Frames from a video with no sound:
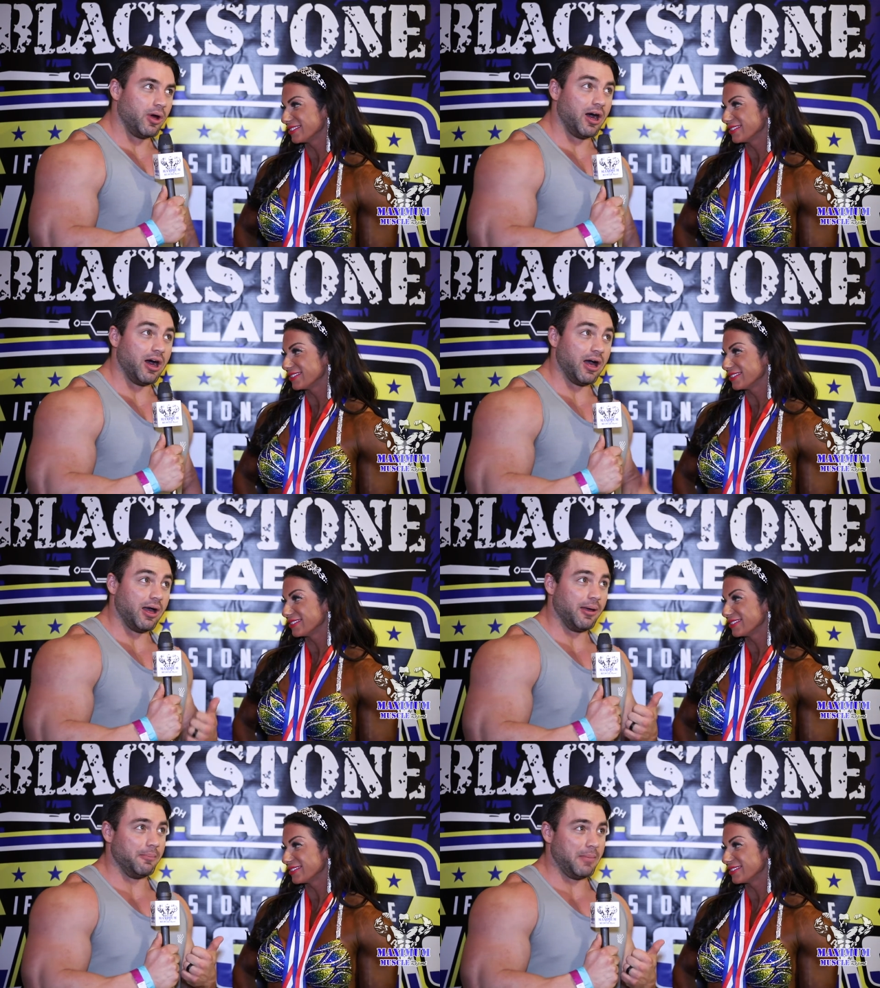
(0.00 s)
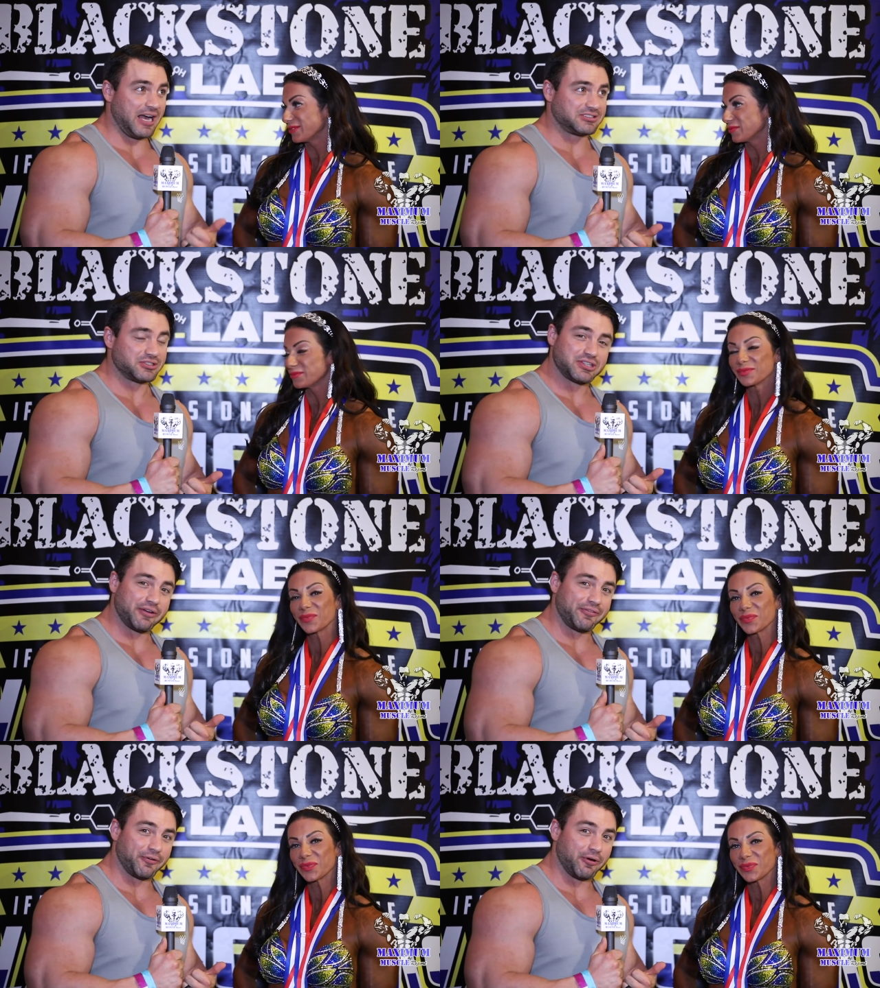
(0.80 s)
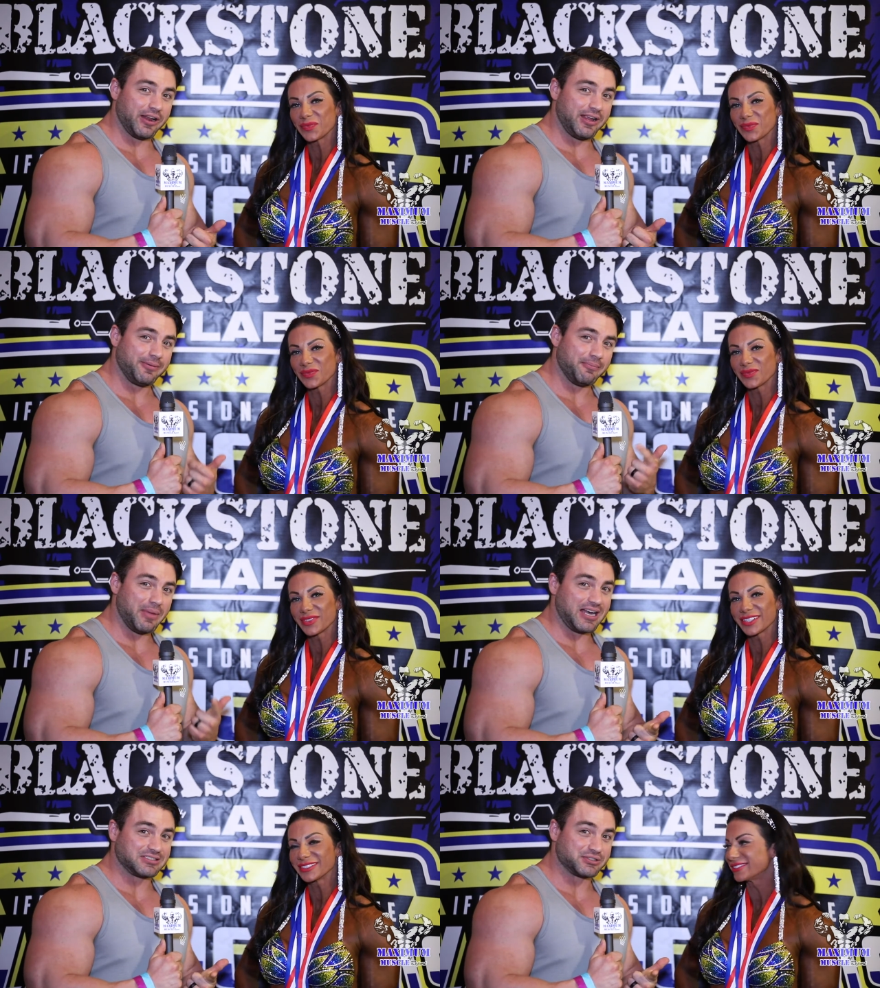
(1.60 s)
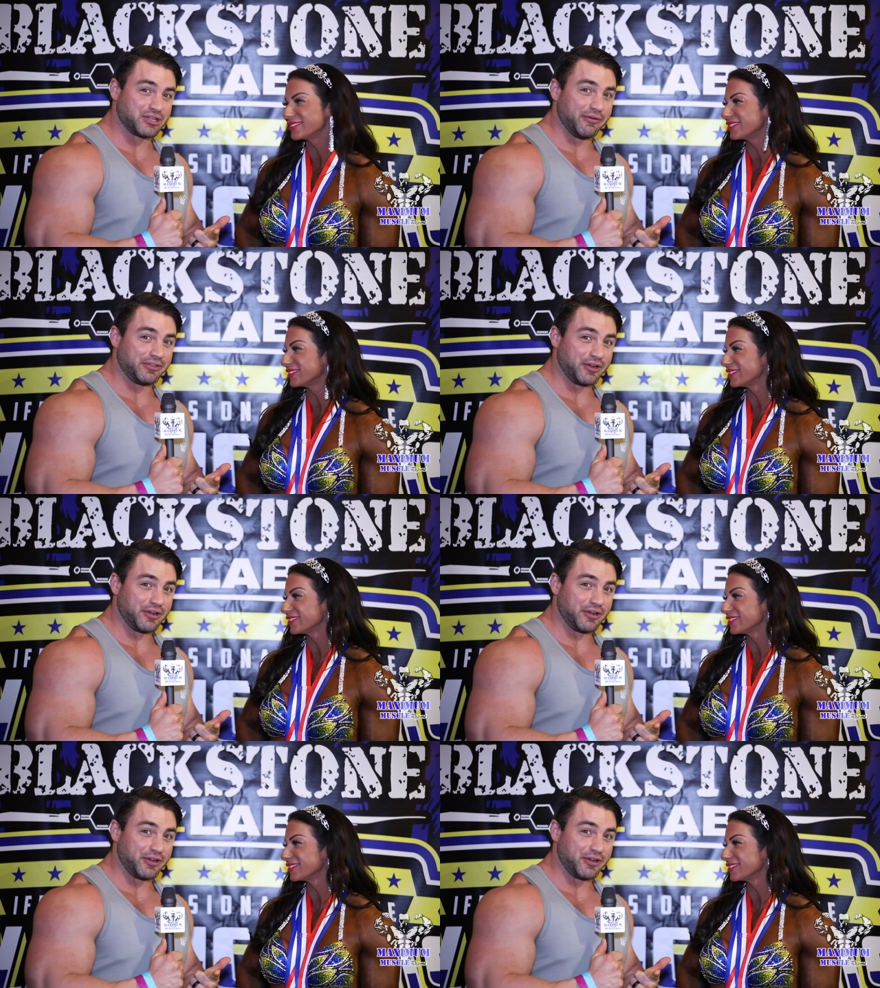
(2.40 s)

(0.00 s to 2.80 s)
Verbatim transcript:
Speaker 1: uh, Masters over 40, Masters over